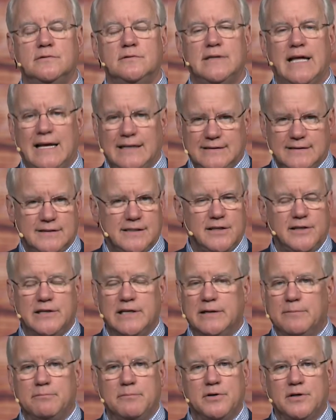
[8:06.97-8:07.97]
That's their
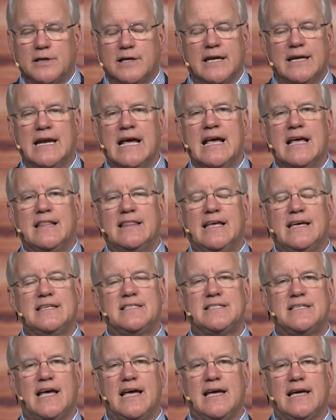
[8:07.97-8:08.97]
hymn book, and they
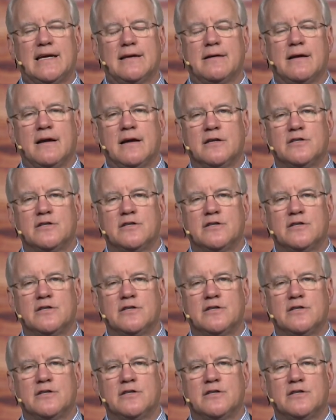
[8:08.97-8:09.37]
sang